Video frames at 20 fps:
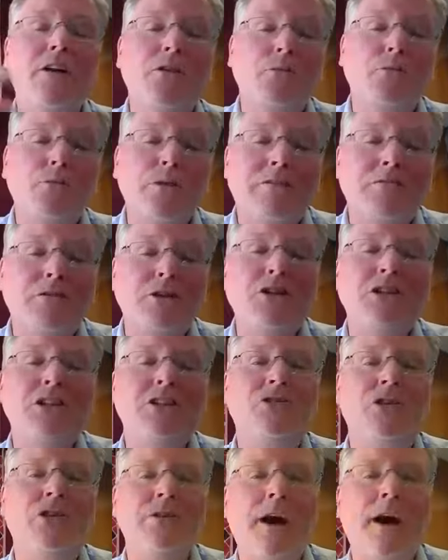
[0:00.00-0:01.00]
the
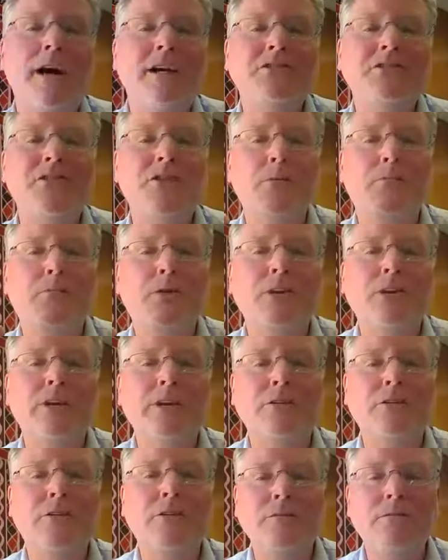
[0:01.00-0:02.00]
refugees lost their
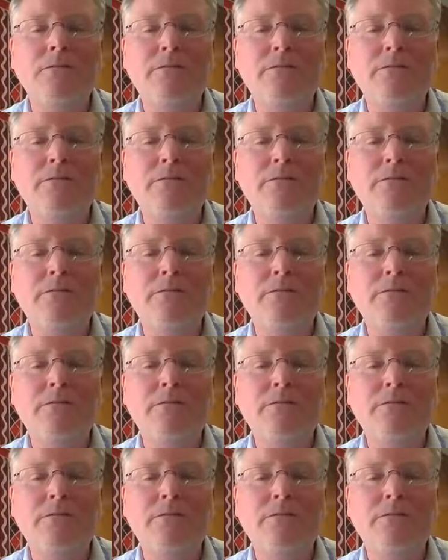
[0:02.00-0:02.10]
political